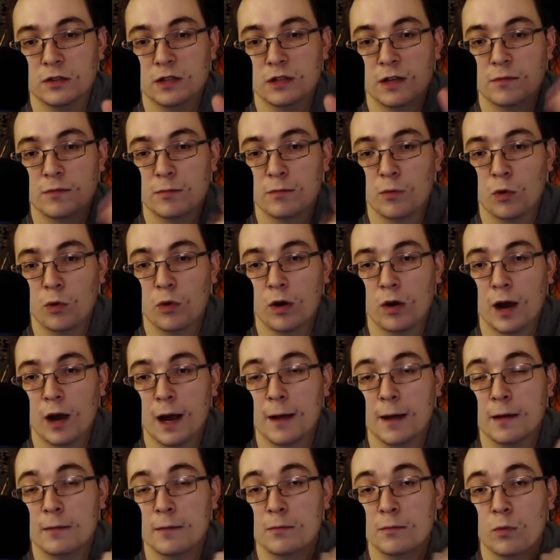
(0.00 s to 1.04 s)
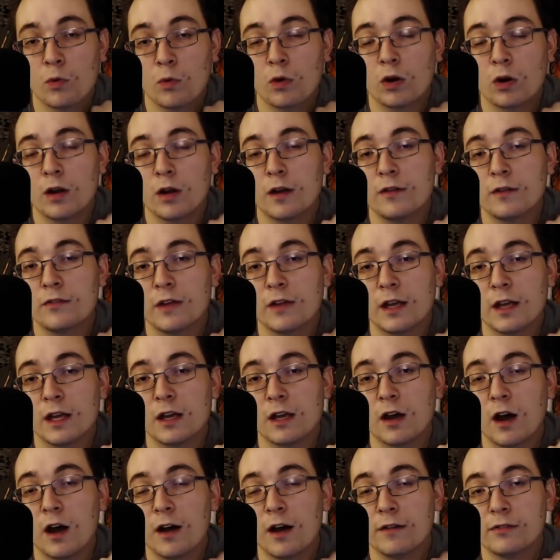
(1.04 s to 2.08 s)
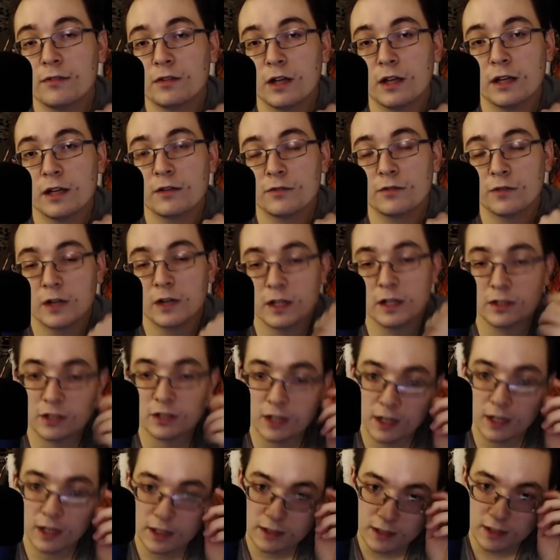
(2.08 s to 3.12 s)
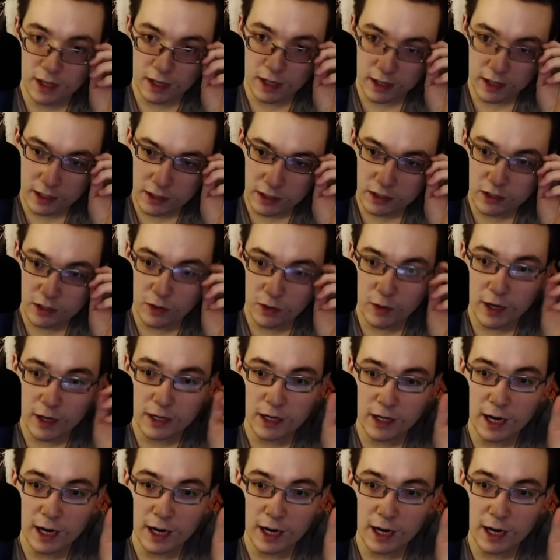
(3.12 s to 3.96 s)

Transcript: I've more I am more of a offline franchise guy, so I,